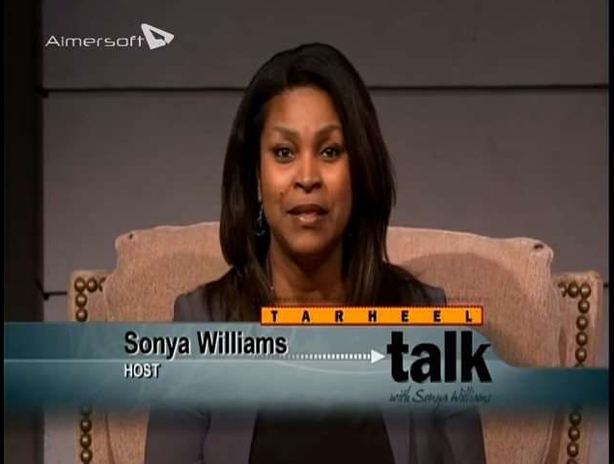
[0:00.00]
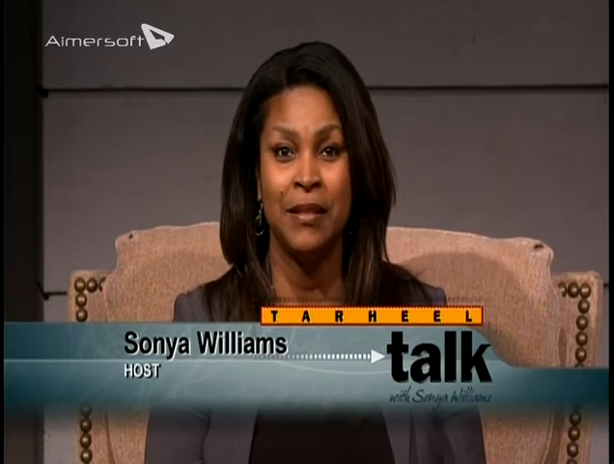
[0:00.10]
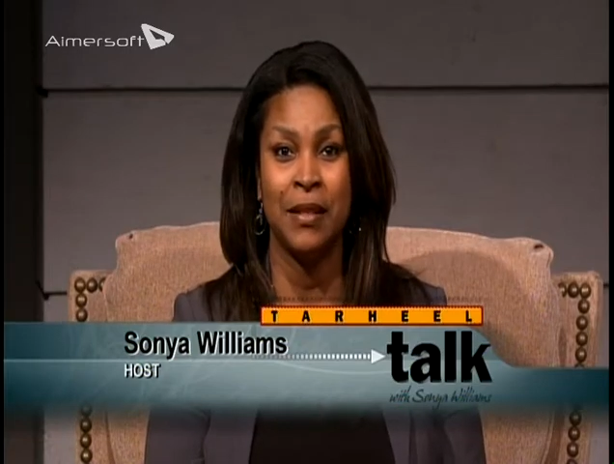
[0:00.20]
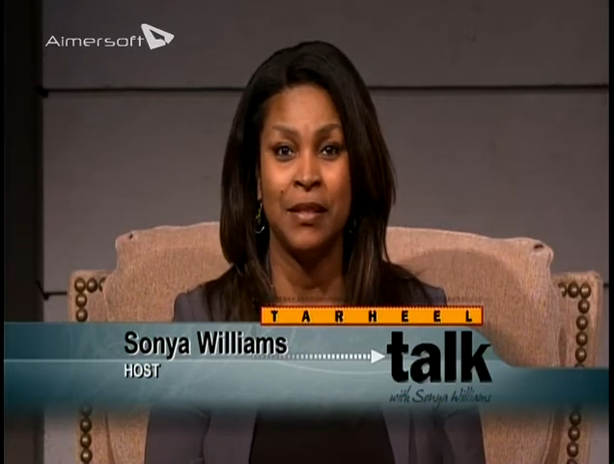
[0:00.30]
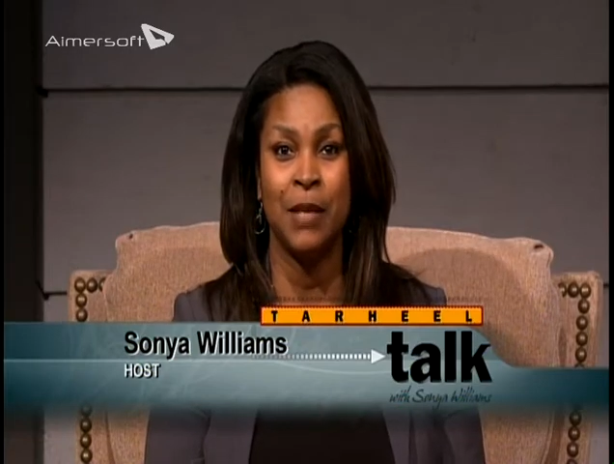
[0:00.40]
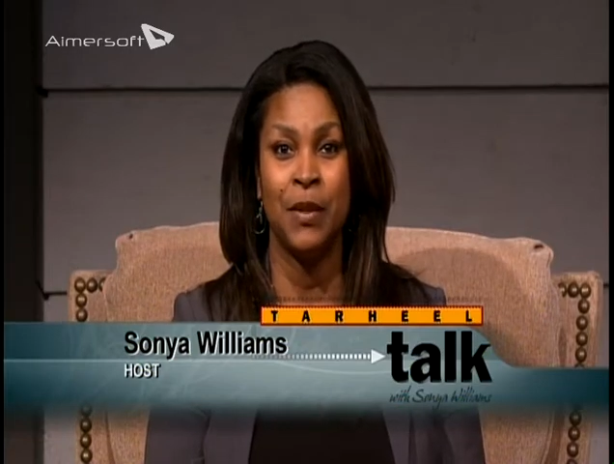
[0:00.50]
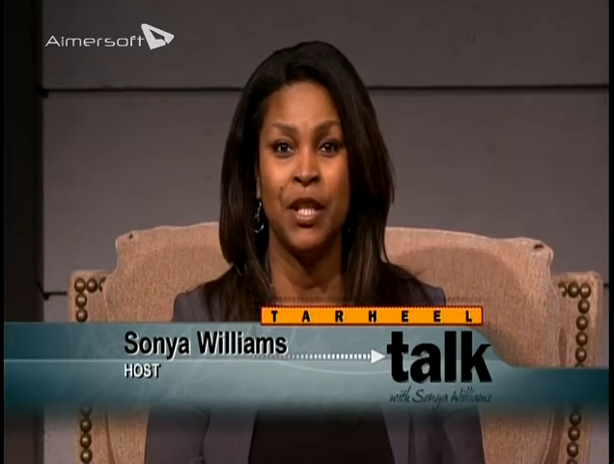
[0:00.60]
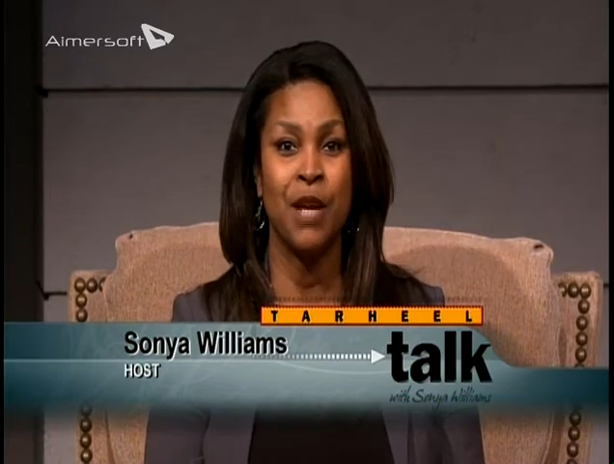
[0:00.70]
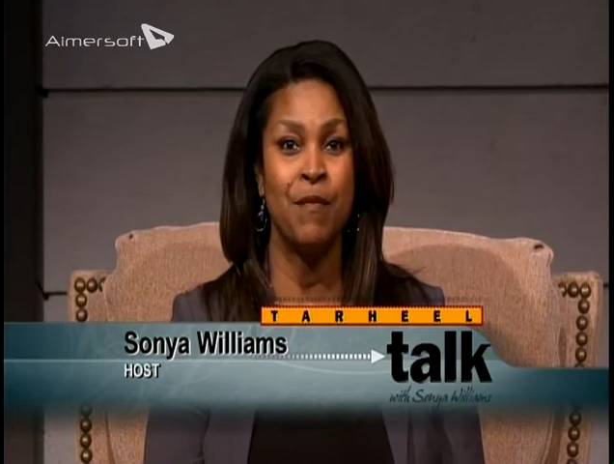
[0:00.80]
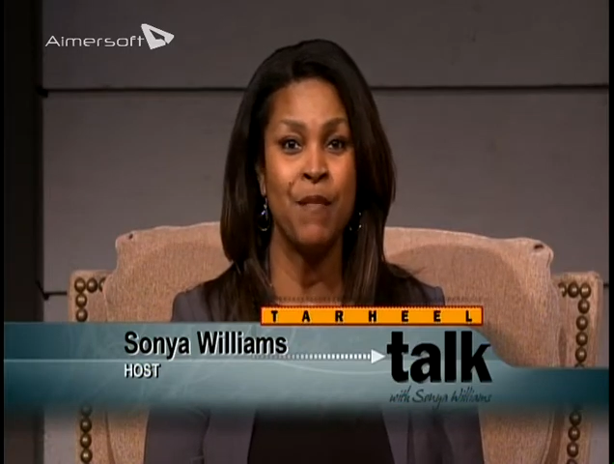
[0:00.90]
This
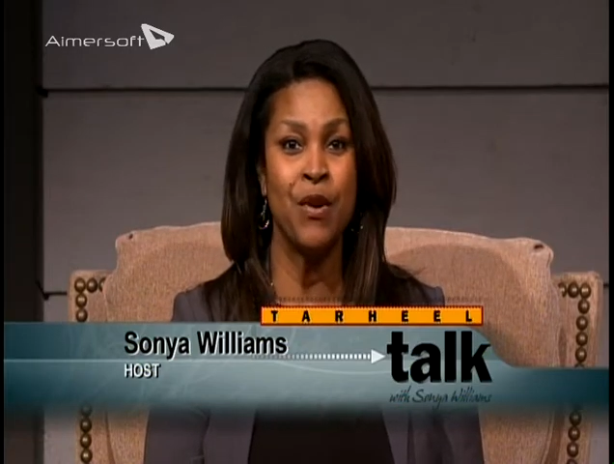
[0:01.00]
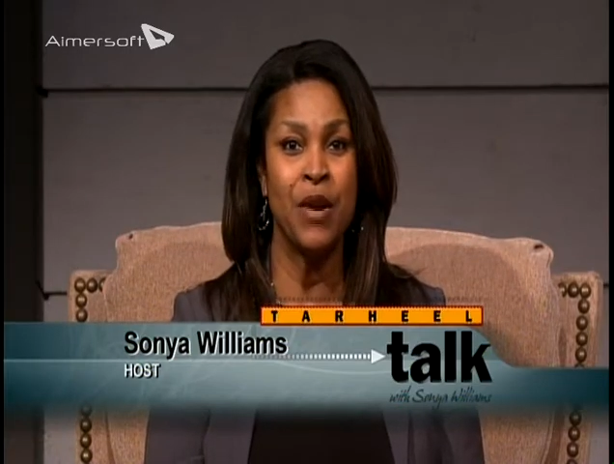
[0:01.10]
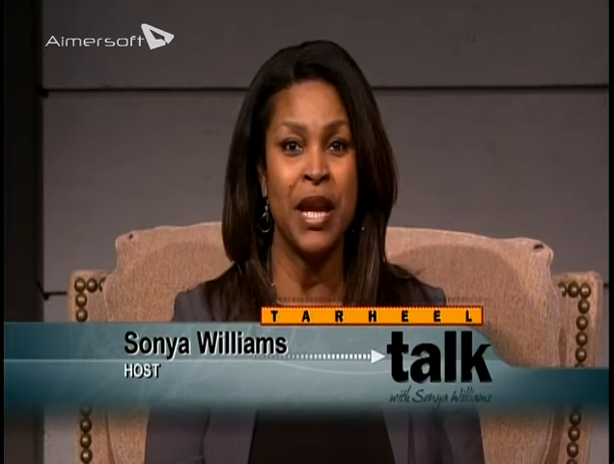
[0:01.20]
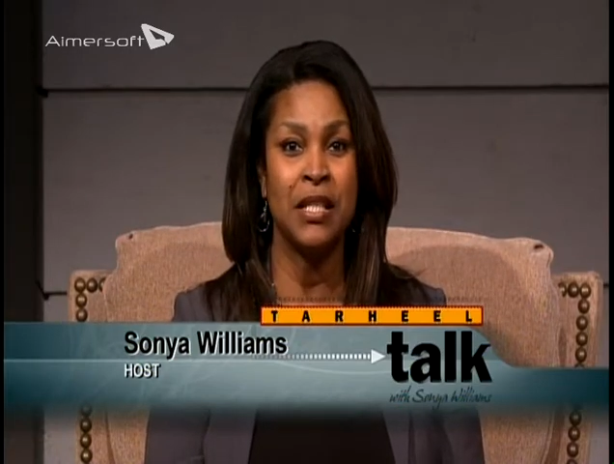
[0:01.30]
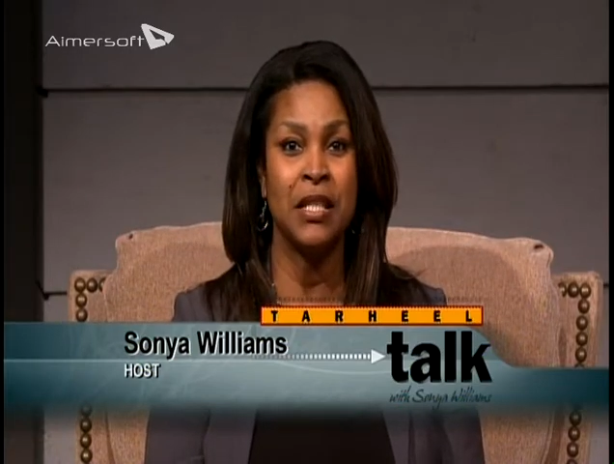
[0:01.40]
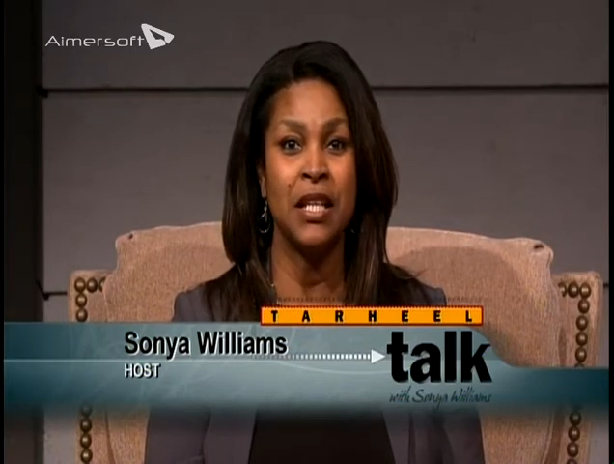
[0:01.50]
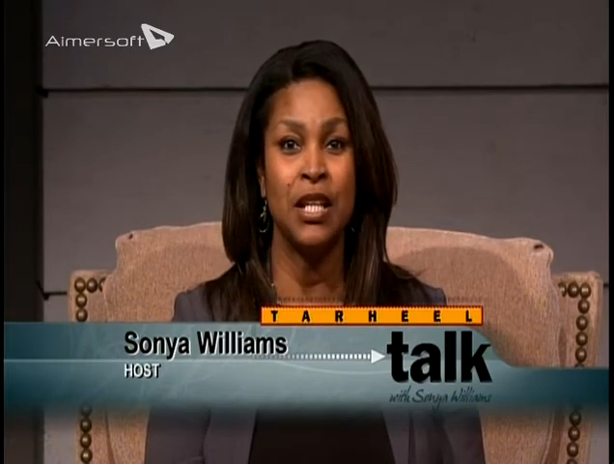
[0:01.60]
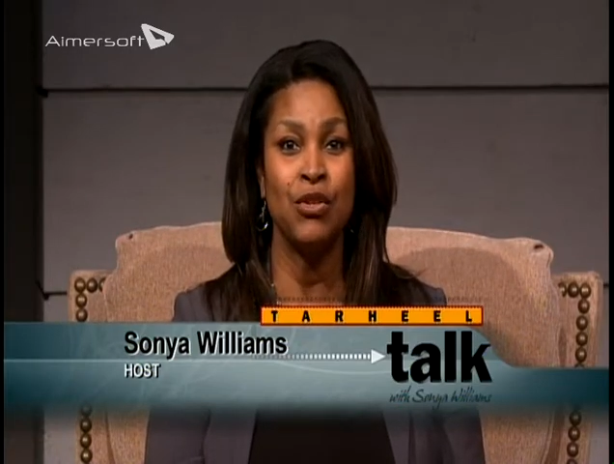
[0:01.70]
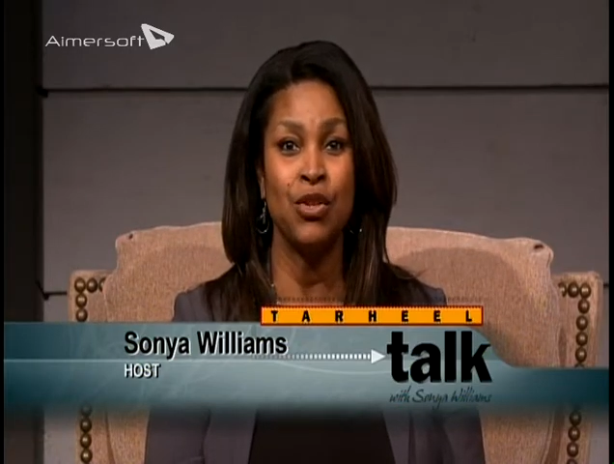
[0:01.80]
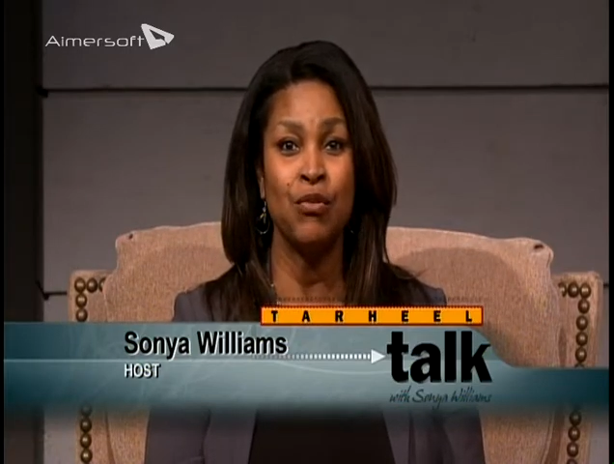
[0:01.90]
exhibit commemorates the
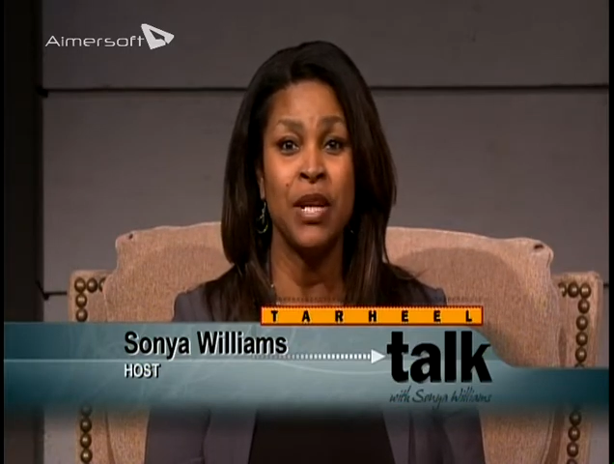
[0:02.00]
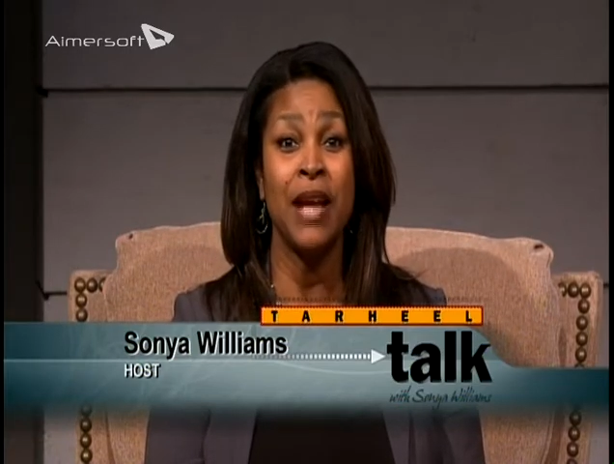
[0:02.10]
history